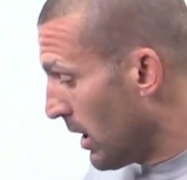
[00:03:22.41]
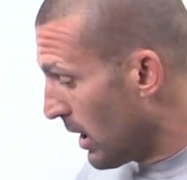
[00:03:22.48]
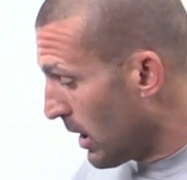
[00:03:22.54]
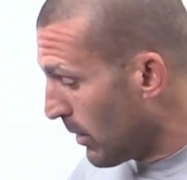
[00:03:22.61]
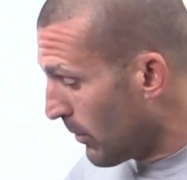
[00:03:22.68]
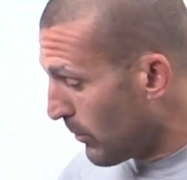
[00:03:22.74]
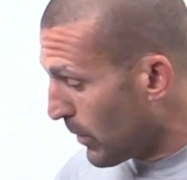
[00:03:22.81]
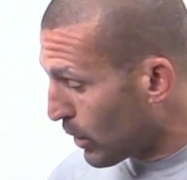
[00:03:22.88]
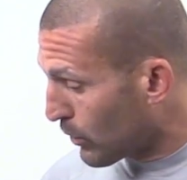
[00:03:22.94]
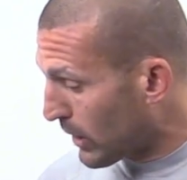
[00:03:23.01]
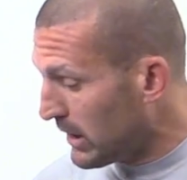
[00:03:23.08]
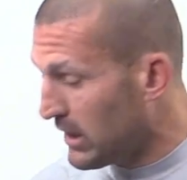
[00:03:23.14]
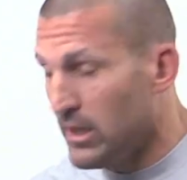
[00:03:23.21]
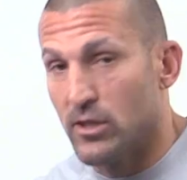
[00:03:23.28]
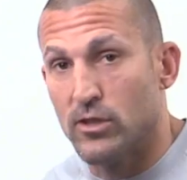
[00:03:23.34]
A
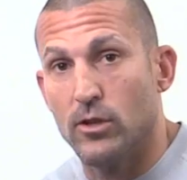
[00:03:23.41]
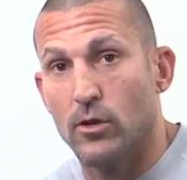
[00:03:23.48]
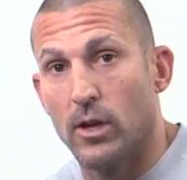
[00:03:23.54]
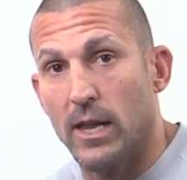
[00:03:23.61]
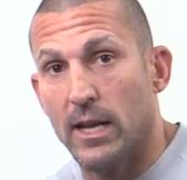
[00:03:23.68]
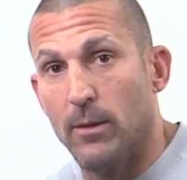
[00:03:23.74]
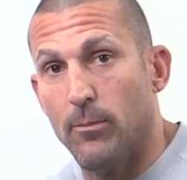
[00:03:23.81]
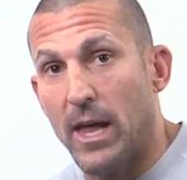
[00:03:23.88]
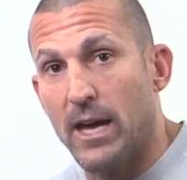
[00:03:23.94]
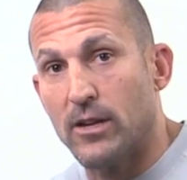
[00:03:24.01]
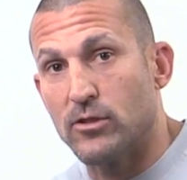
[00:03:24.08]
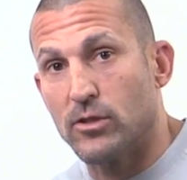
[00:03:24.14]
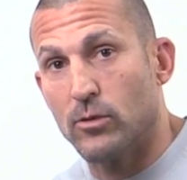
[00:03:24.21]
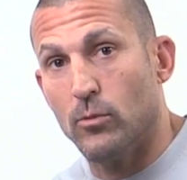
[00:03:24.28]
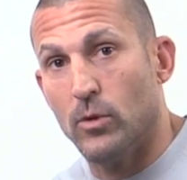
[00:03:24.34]
great addition to our lineup
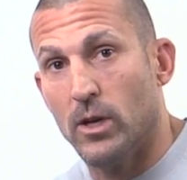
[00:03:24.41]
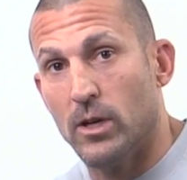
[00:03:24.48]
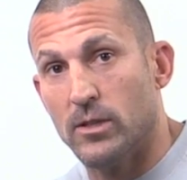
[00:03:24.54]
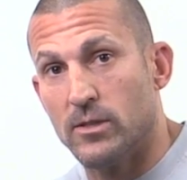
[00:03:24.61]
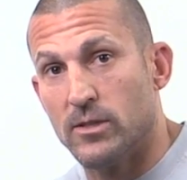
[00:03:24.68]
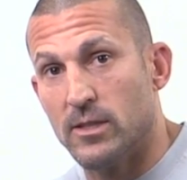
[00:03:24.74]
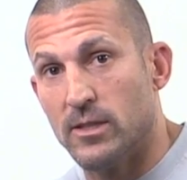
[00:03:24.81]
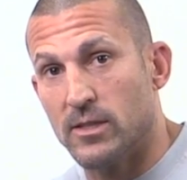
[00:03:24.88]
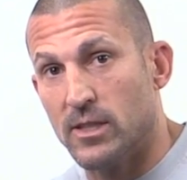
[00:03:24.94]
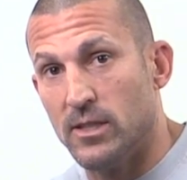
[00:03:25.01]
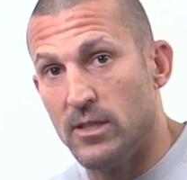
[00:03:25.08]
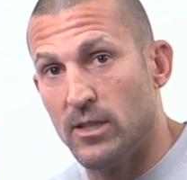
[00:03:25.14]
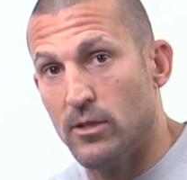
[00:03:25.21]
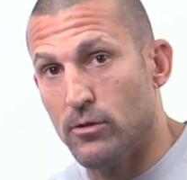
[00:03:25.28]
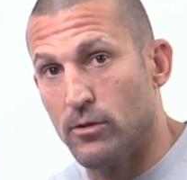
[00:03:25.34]
last year was this
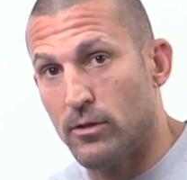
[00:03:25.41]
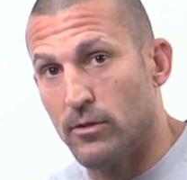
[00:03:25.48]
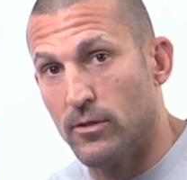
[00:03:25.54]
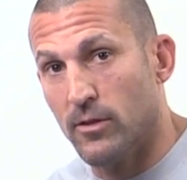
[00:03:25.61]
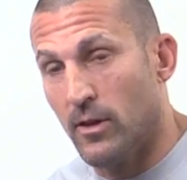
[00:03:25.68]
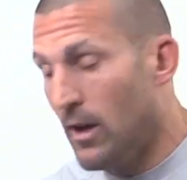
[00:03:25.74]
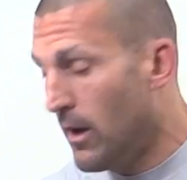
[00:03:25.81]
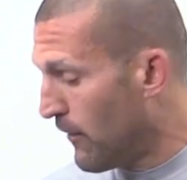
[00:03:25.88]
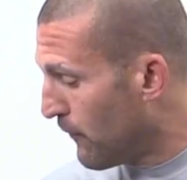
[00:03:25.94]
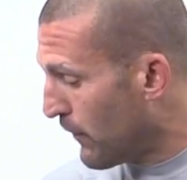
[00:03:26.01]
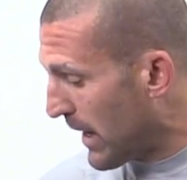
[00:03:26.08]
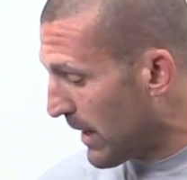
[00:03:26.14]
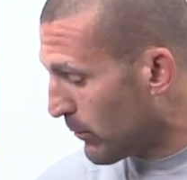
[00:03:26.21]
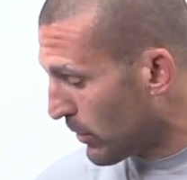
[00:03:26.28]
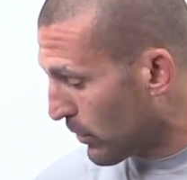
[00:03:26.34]
continuous
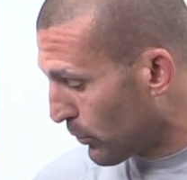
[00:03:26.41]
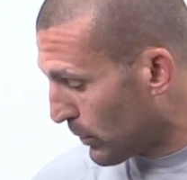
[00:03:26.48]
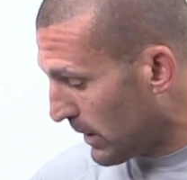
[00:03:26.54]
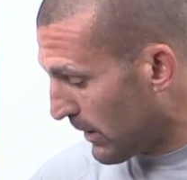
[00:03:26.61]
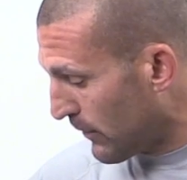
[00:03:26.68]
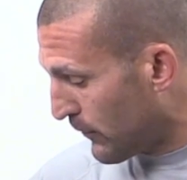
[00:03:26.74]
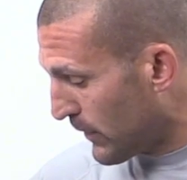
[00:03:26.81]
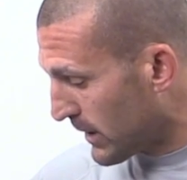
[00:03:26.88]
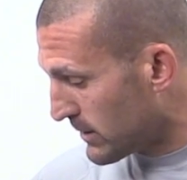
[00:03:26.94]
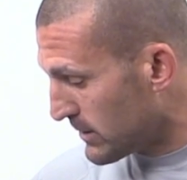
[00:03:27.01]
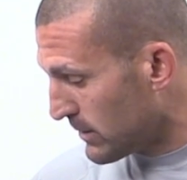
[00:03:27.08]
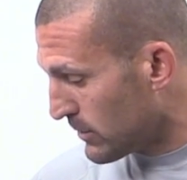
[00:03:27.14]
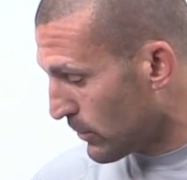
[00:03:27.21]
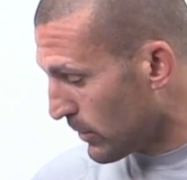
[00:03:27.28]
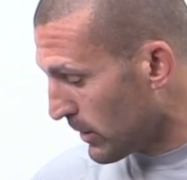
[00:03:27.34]
fiber 3DFX
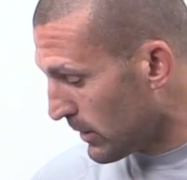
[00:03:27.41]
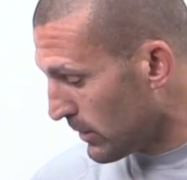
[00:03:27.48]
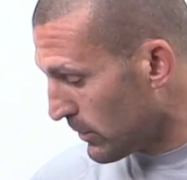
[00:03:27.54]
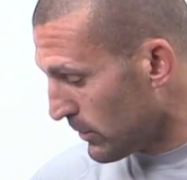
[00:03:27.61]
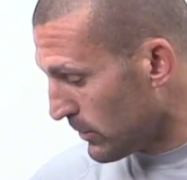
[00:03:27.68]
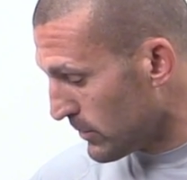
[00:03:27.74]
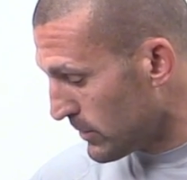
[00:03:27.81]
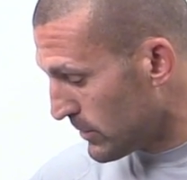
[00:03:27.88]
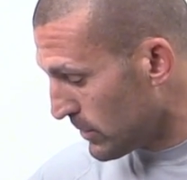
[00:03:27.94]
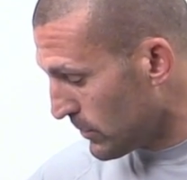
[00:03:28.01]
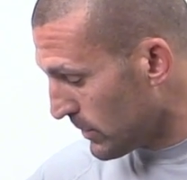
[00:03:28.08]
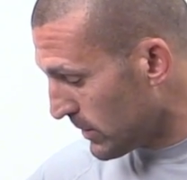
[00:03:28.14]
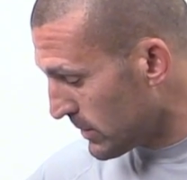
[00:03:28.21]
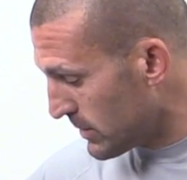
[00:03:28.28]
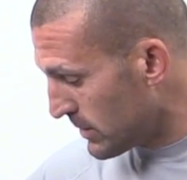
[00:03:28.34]
that Toray introduced
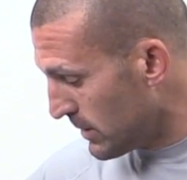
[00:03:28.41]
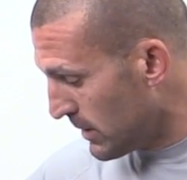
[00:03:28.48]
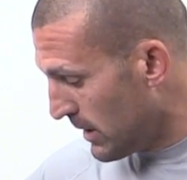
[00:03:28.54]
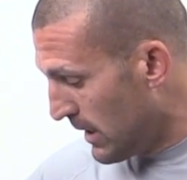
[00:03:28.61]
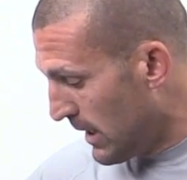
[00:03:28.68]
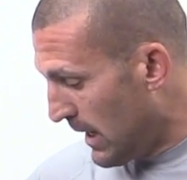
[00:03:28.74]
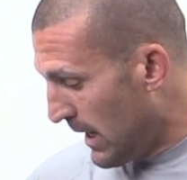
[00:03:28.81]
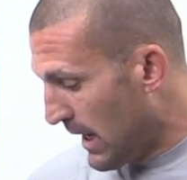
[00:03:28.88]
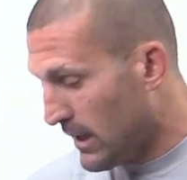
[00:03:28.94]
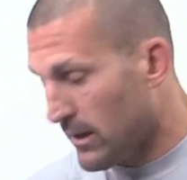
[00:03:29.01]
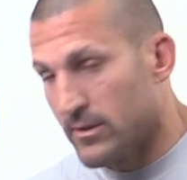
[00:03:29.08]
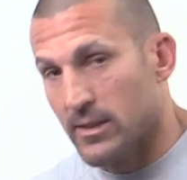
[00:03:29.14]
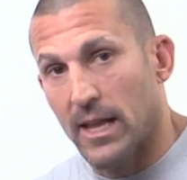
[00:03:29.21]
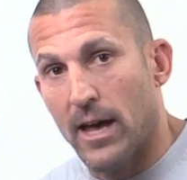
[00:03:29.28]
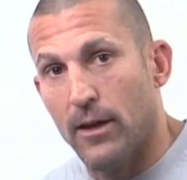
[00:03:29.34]
to us, and
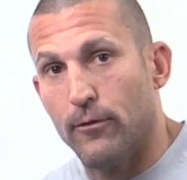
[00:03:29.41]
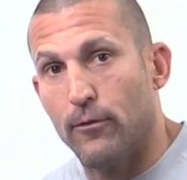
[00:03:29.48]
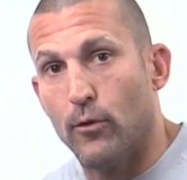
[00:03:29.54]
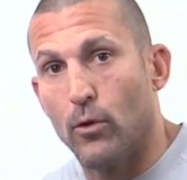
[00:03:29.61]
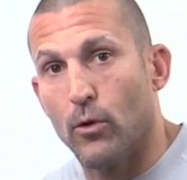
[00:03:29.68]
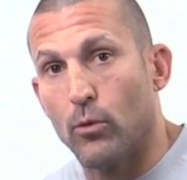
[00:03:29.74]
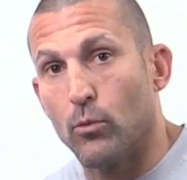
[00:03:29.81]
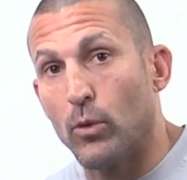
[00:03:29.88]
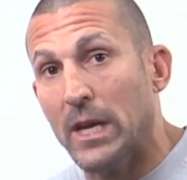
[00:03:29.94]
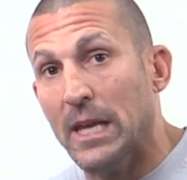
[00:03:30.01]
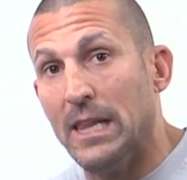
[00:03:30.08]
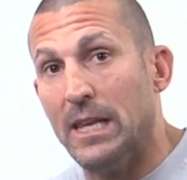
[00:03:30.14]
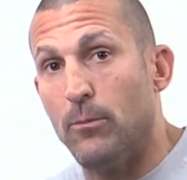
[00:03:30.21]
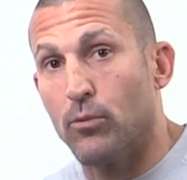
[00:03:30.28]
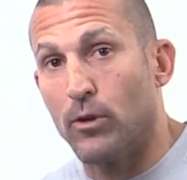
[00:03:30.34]
it's allowed for
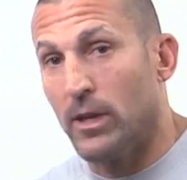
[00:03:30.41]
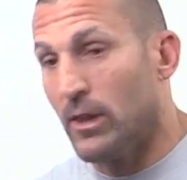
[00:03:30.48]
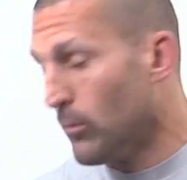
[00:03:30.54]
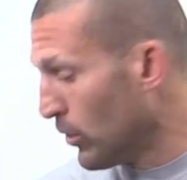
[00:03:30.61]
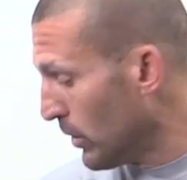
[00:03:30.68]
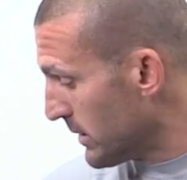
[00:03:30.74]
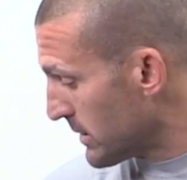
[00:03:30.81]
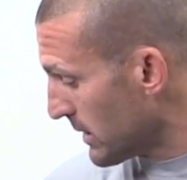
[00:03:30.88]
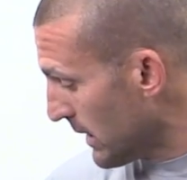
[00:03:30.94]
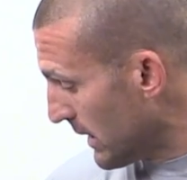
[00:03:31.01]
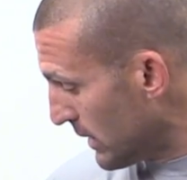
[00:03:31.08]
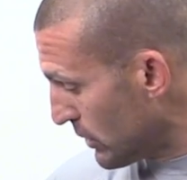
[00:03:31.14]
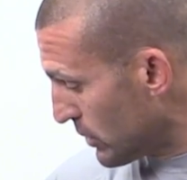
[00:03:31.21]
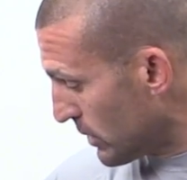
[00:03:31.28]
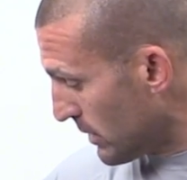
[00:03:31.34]
really breathable
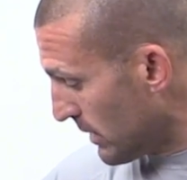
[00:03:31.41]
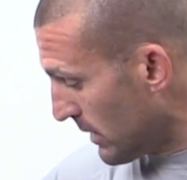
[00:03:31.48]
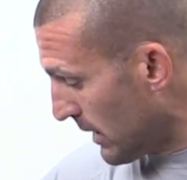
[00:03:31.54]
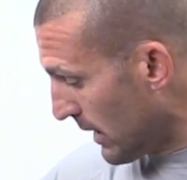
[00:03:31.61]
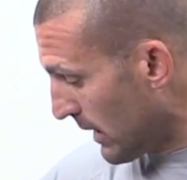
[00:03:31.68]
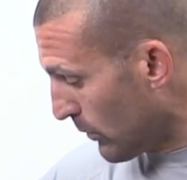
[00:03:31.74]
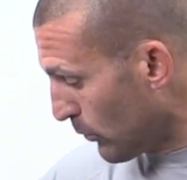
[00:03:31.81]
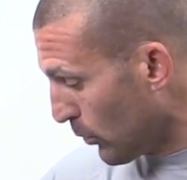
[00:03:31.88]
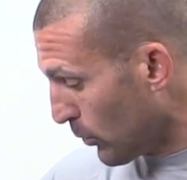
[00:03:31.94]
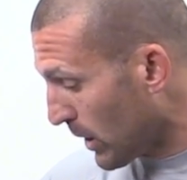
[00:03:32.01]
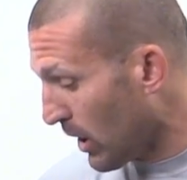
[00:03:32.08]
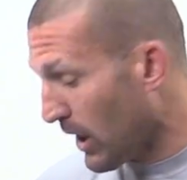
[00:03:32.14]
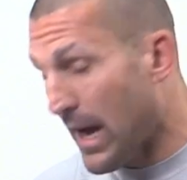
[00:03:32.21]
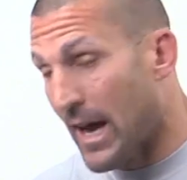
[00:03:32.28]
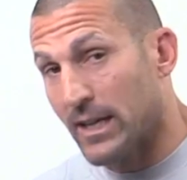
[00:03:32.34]
insulation and what we
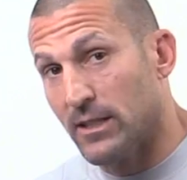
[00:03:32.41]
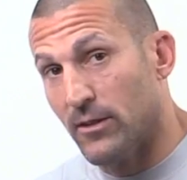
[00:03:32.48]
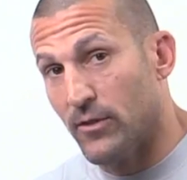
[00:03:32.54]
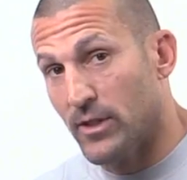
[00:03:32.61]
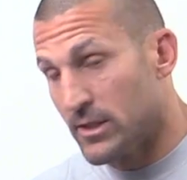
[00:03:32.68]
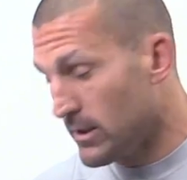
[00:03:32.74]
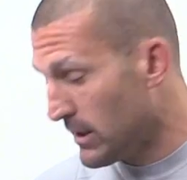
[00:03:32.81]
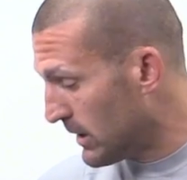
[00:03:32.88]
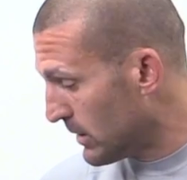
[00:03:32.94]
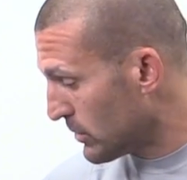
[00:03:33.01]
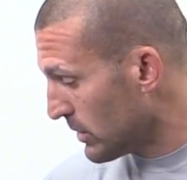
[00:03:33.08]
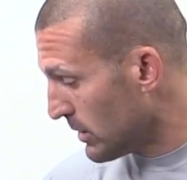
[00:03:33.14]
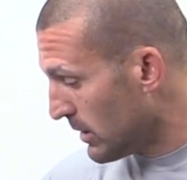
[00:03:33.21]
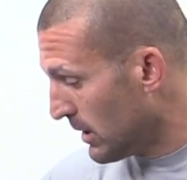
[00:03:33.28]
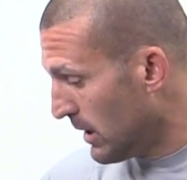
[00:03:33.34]
call active
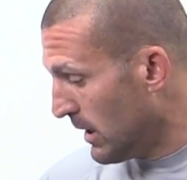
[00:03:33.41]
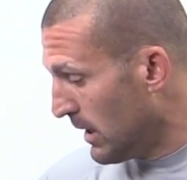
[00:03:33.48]
insulation.